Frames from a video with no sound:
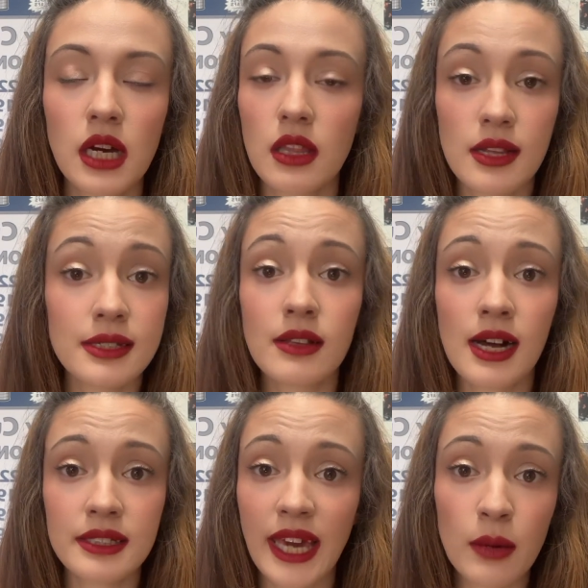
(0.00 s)
this
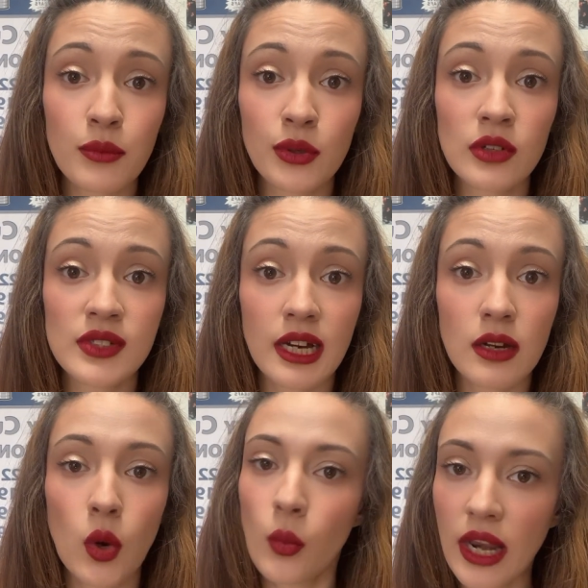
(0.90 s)
last game proves
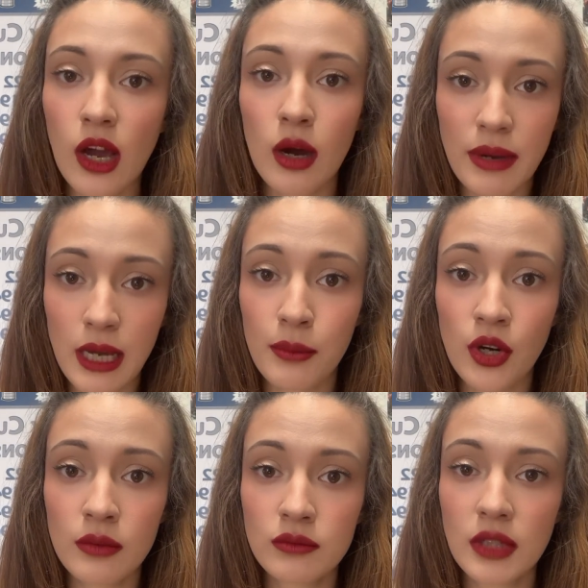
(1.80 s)
that winning on
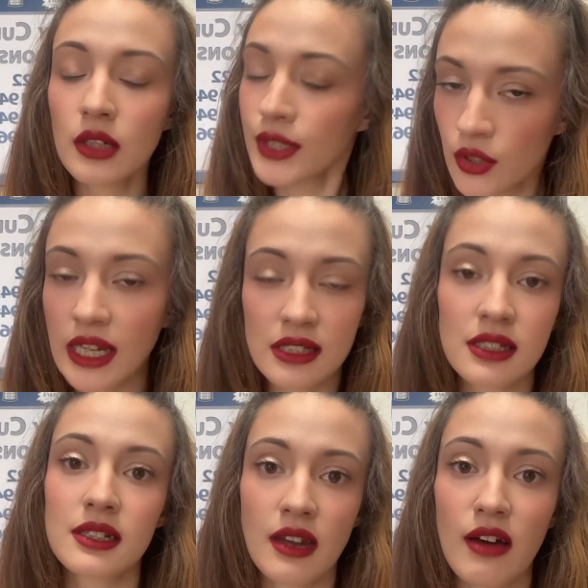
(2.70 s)
paper clearly isn't
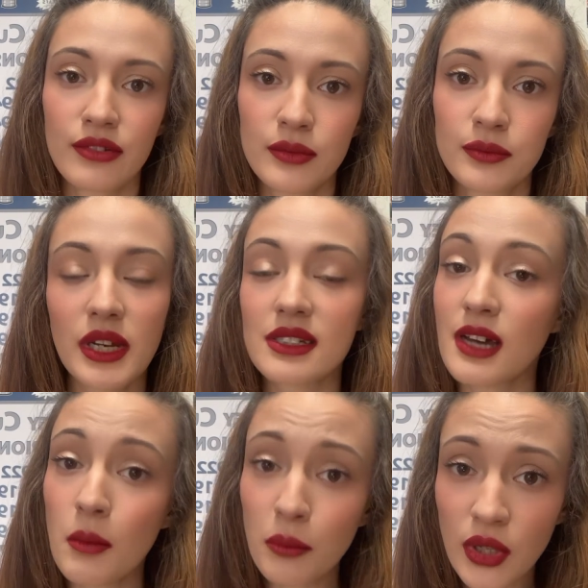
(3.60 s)
enough. Because
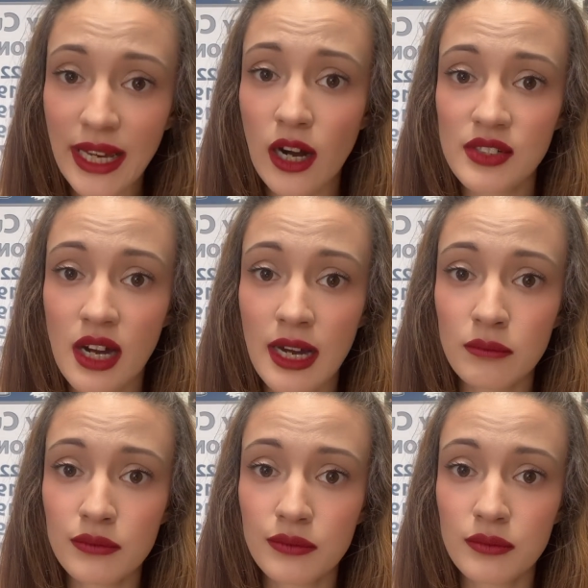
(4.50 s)
come playoff
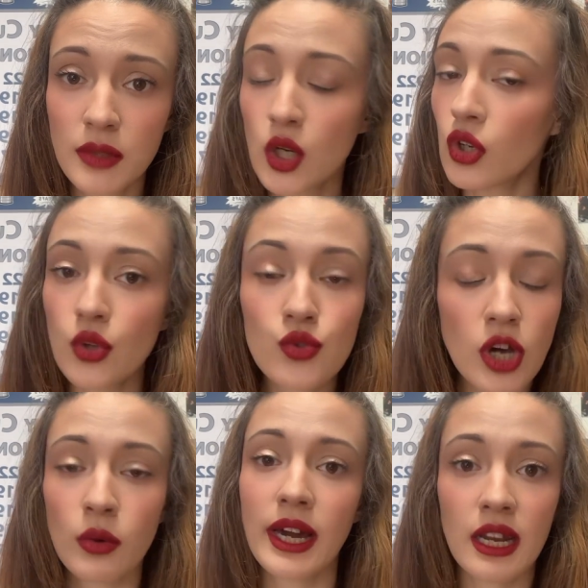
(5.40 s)
time, you
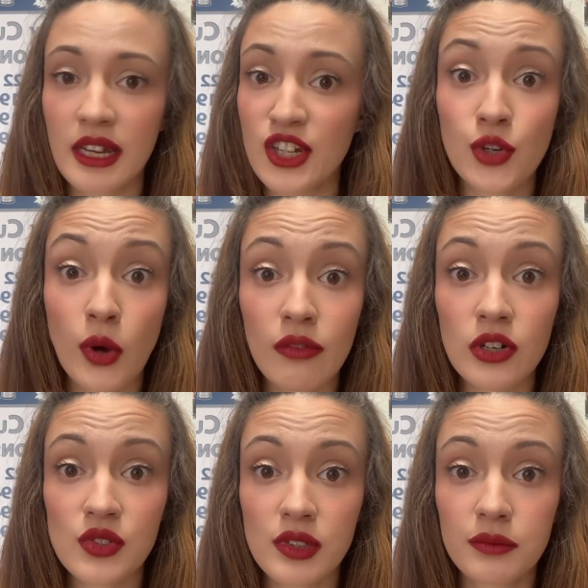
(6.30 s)
don't get any
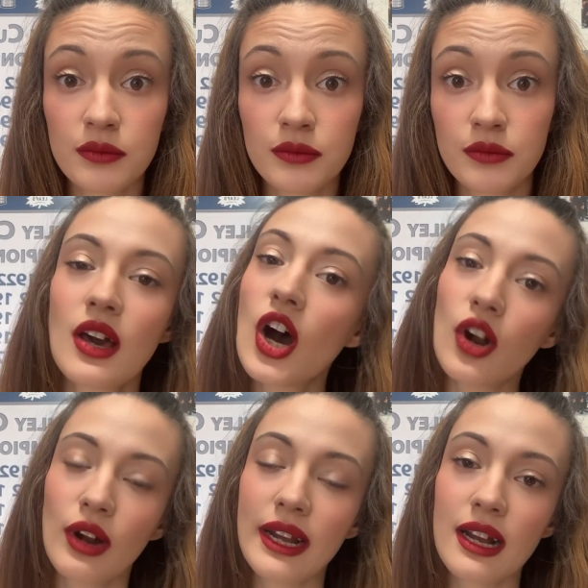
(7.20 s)
do-overs. All
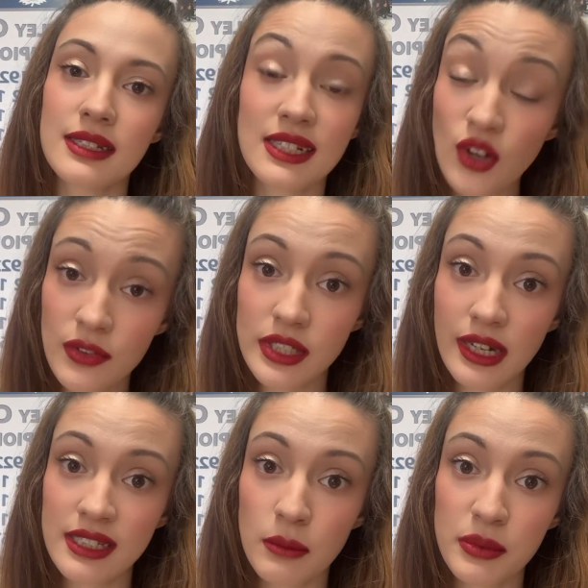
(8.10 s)
right, guys, that's all for
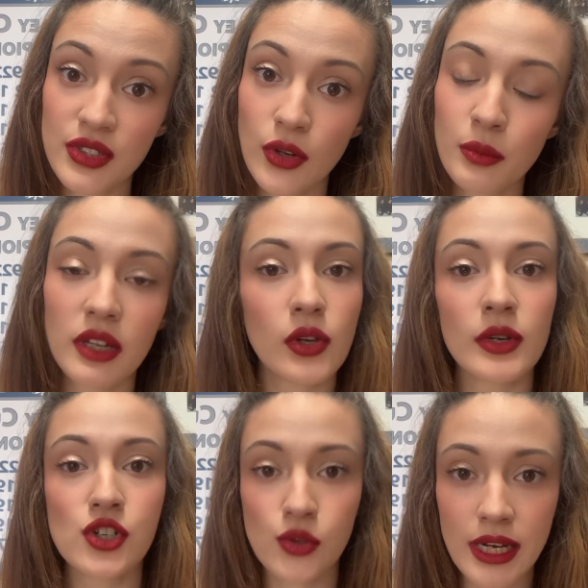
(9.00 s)
today's episode. But if you
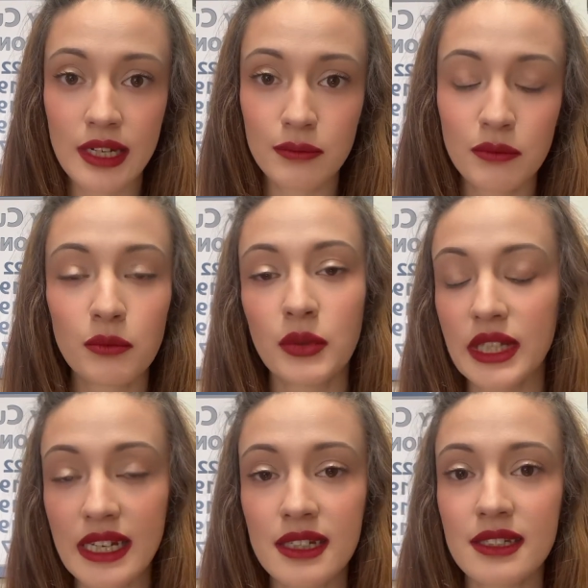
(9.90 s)
enjoyed it,
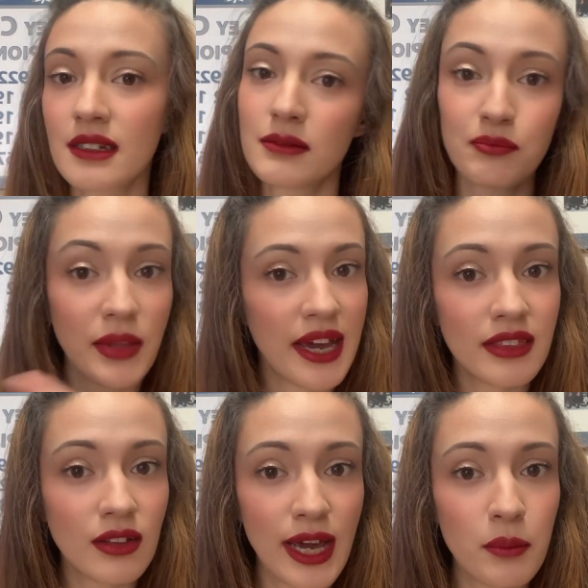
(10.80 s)
please hit the
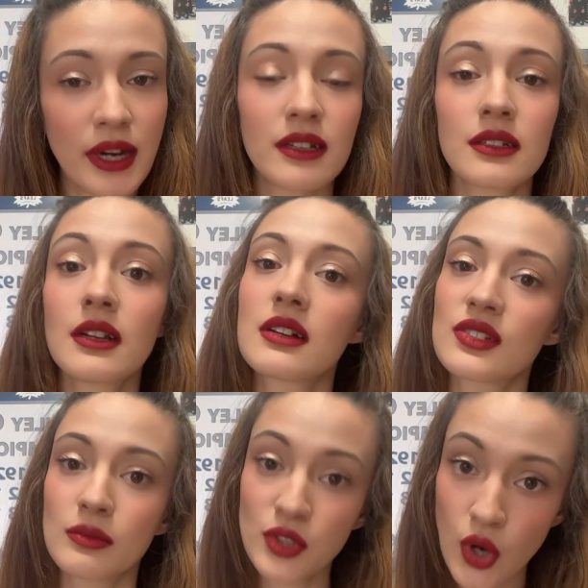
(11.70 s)
like button,
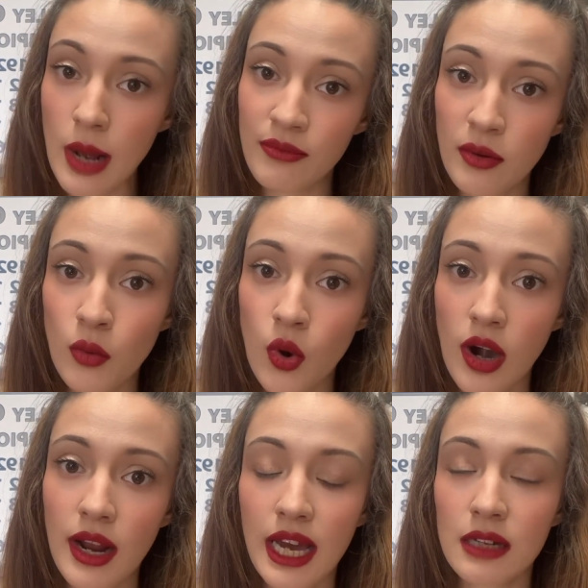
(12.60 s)
subscribe for
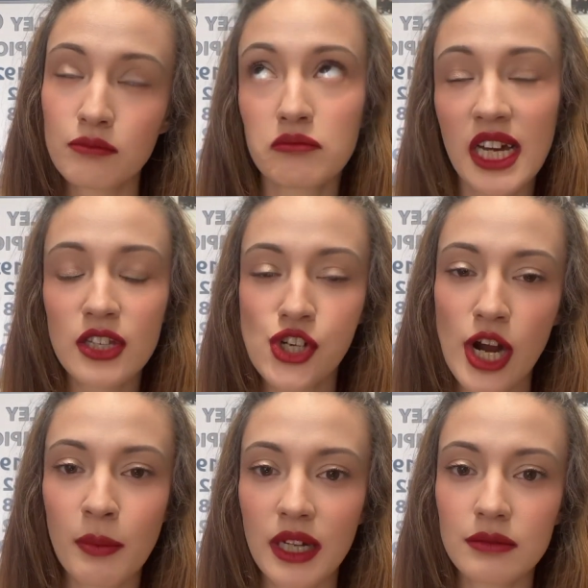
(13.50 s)
more, and hit the share
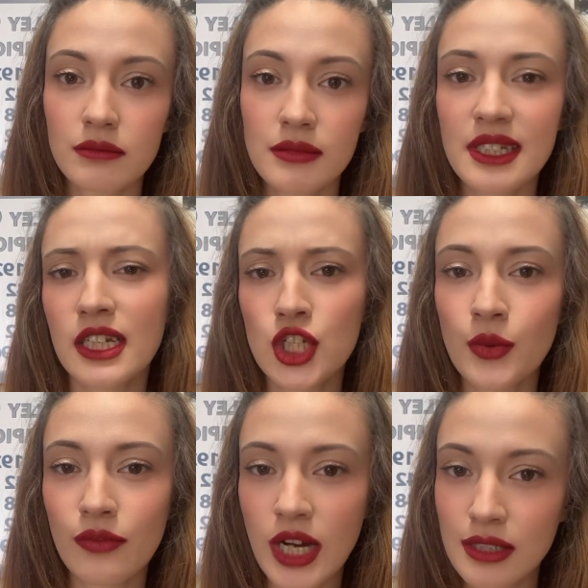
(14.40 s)
button. Send it to a
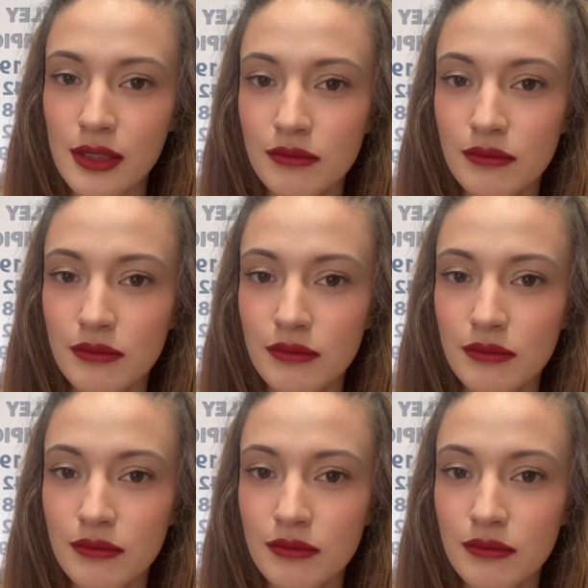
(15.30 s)
friend.